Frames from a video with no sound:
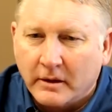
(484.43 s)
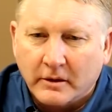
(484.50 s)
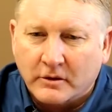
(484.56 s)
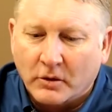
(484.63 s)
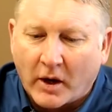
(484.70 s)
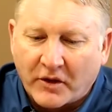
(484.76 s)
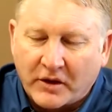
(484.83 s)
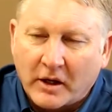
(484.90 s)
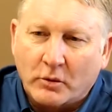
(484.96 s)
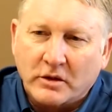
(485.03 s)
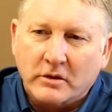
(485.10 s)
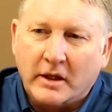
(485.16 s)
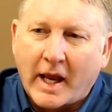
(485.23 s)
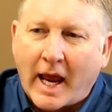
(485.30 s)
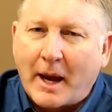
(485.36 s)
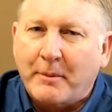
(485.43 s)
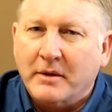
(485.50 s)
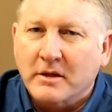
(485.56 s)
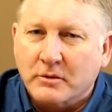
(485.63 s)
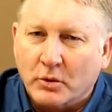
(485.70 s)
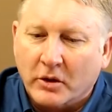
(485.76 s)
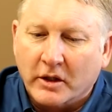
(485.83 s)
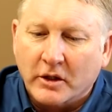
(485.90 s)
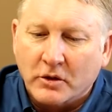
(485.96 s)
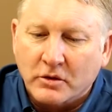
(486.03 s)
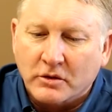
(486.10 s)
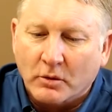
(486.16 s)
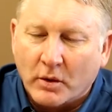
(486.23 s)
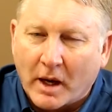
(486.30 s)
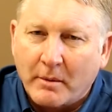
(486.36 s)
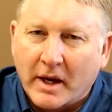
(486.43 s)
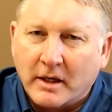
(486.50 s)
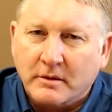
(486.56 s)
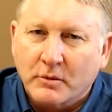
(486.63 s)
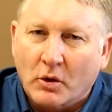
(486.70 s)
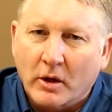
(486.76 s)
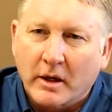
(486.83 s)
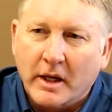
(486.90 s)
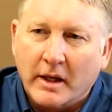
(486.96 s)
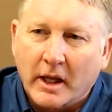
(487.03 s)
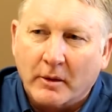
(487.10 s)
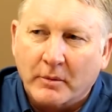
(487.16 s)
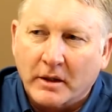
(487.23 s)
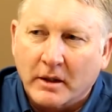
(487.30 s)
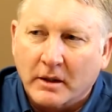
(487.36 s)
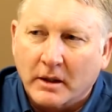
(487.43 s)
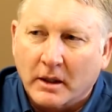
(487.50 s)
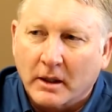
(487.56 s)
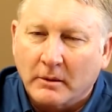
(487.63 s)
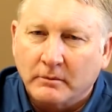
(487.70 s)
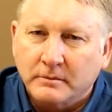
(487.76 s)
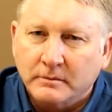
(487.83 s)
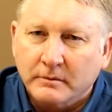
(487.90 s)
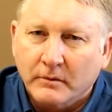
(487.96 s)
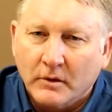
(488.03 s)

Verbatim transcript: So I think what's going to happen is we're going to use the WebEx more, and then it'll be um,